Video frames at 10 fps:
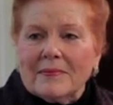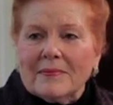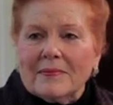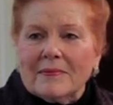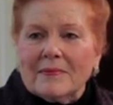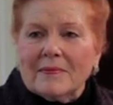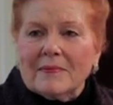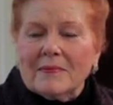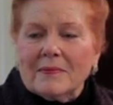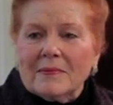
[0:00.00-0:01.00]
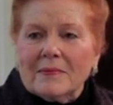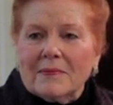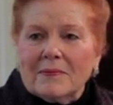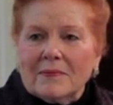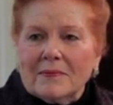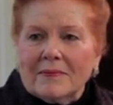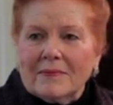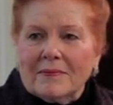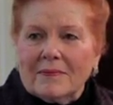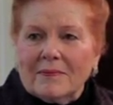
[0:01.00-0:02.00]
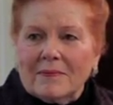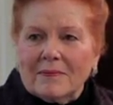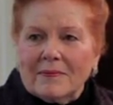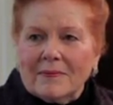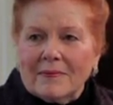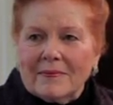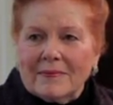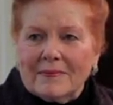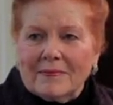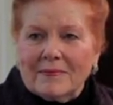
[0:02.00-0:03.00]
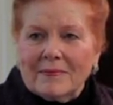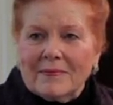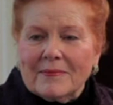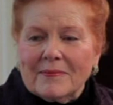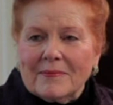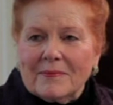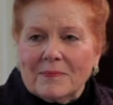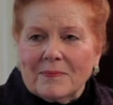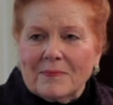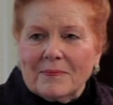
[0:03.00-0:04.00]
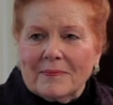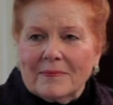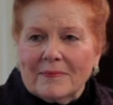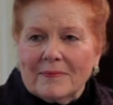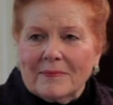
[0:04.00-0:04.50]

(silent)